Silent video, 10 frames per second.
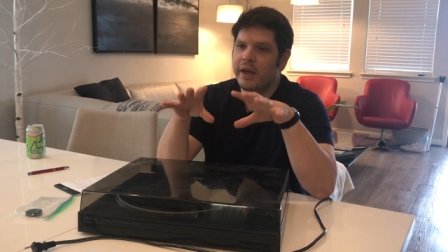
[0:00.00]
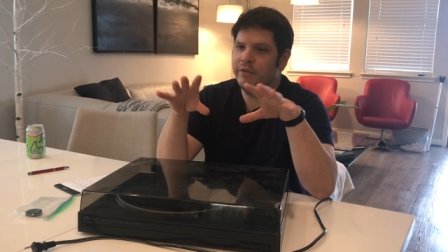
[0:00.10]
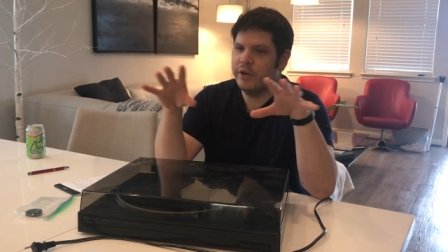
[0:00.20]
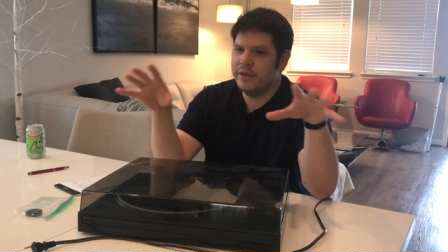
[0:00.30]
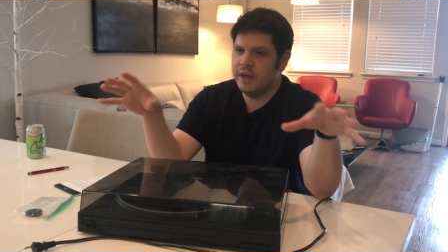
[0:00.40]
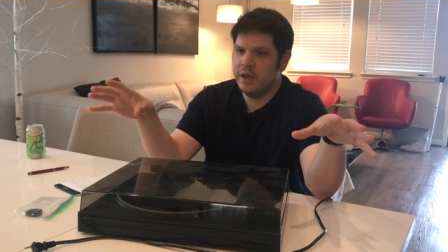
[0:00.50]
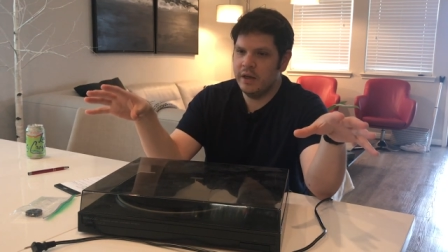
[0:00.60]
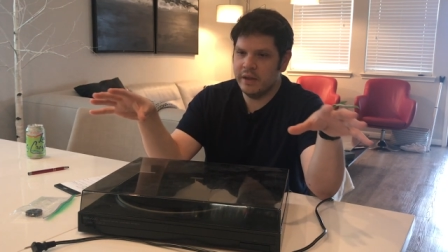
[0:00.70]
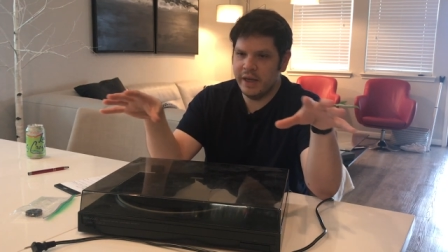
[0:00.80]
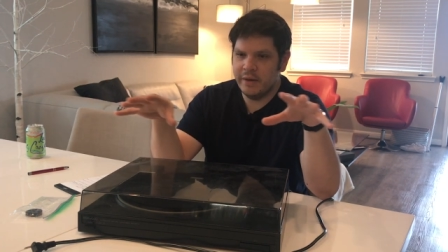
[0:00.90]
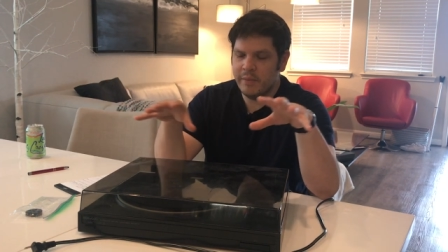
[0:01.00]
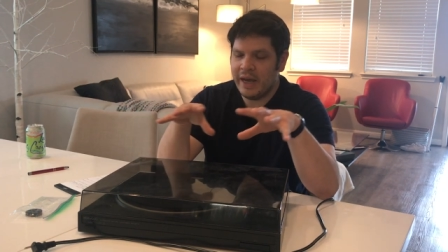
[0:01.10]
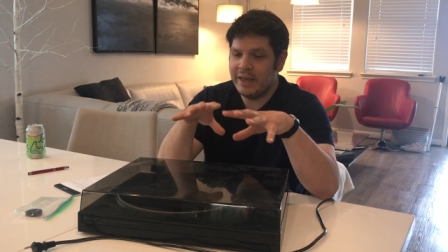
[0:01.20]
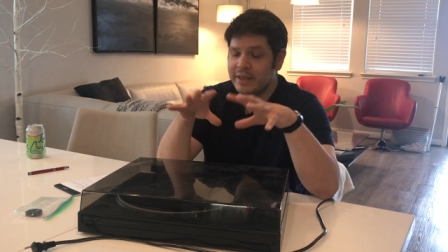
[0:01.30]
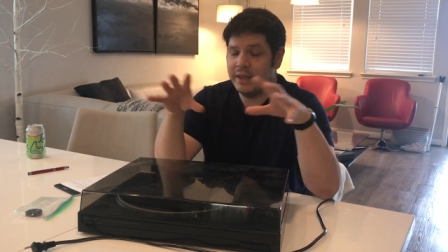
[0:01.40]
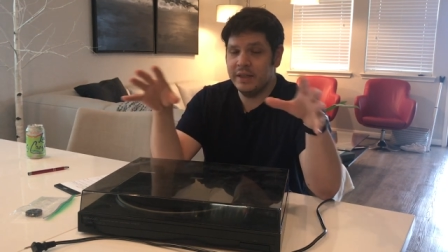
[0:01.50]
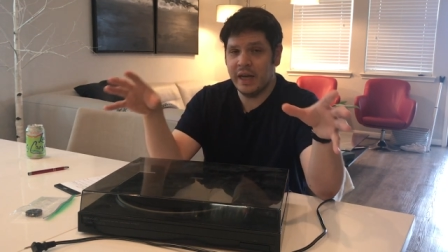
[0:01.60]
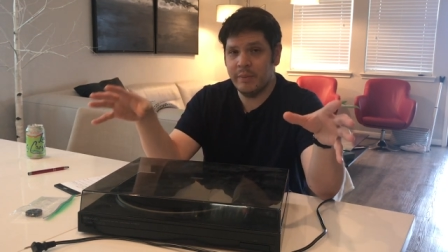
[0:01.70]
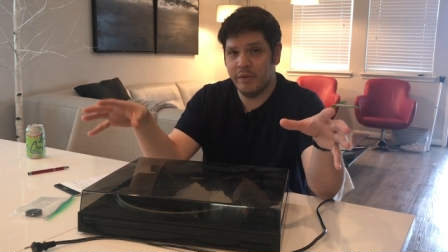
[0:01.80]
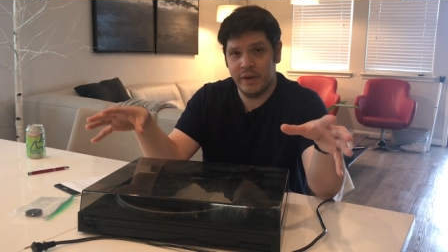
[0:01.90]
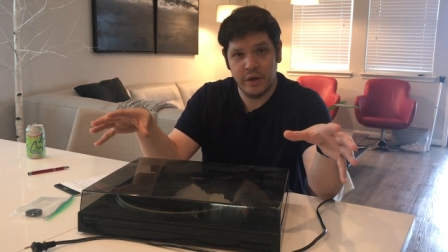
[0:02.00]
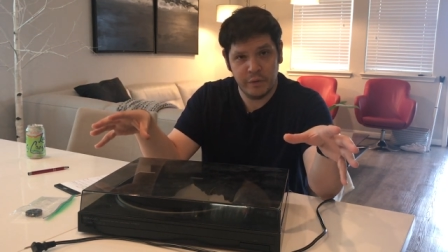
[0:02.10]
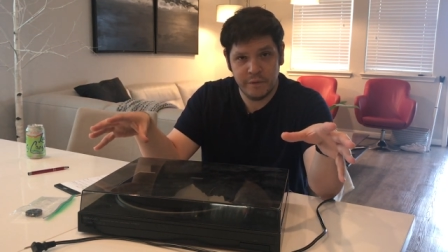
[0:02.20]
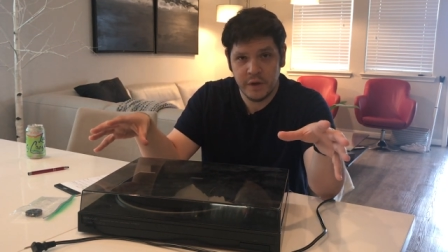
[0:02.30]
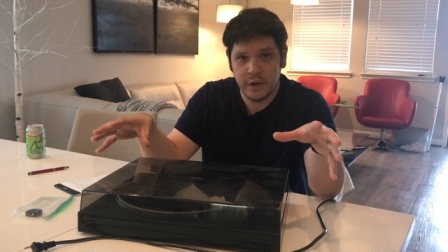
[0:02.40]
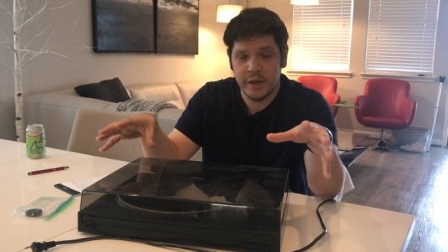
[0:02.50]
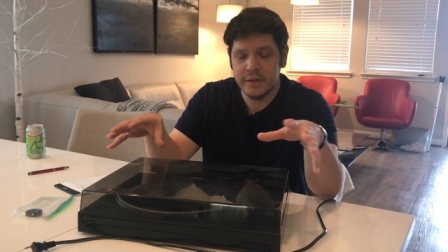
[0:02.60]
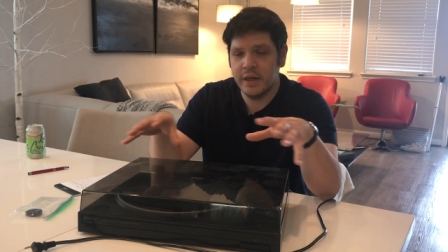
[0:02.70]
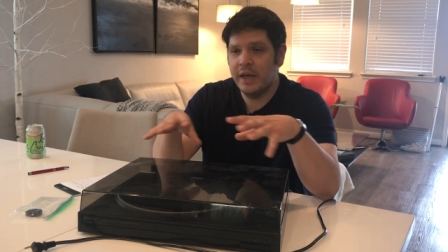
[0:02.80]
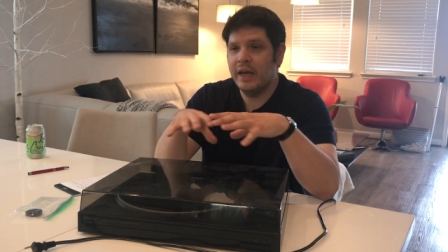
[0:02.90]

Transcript: Everything that has any type of interference